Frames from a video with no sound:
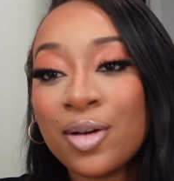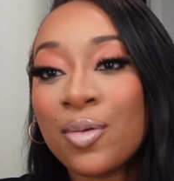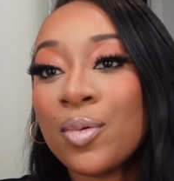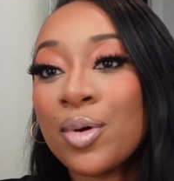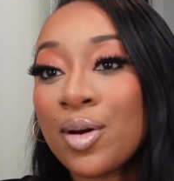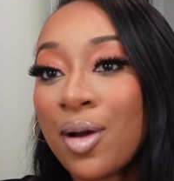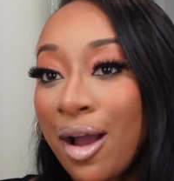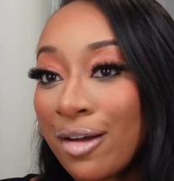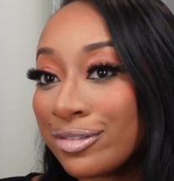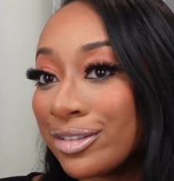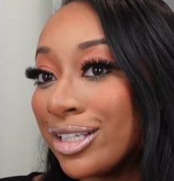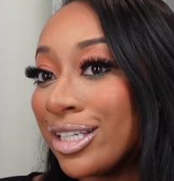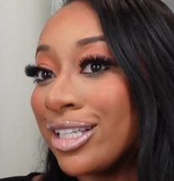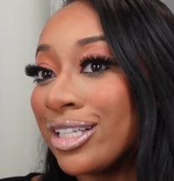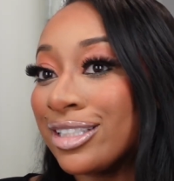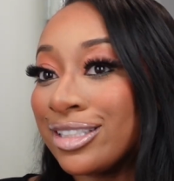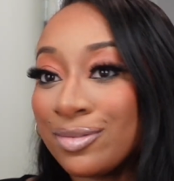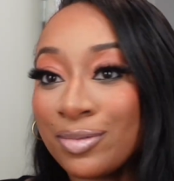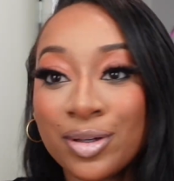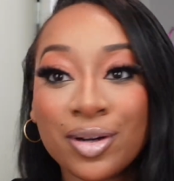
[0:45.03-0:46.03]
we're gonna have
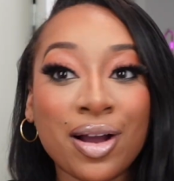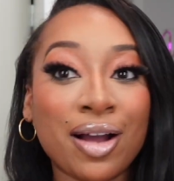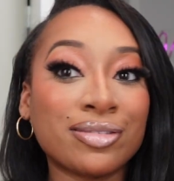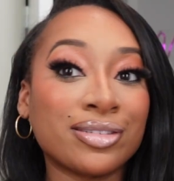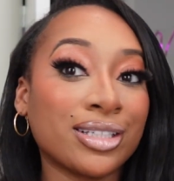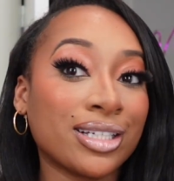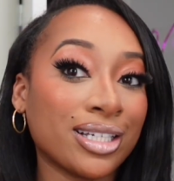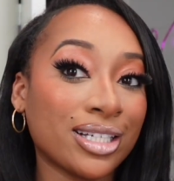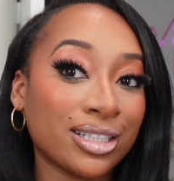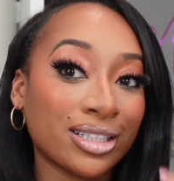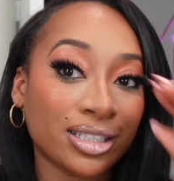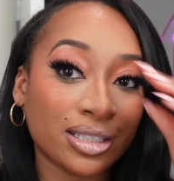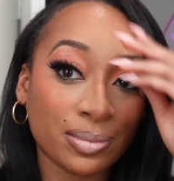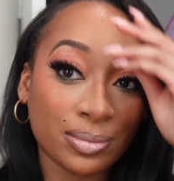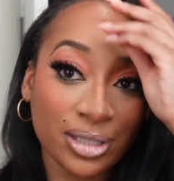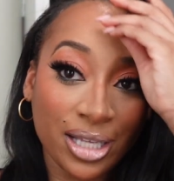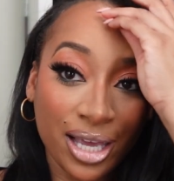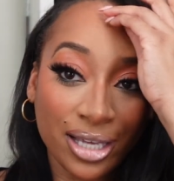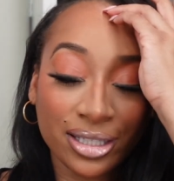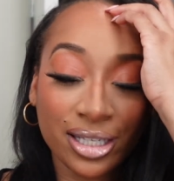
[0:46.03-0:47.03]
to get into some
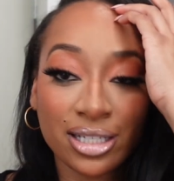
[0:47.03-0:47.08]
things.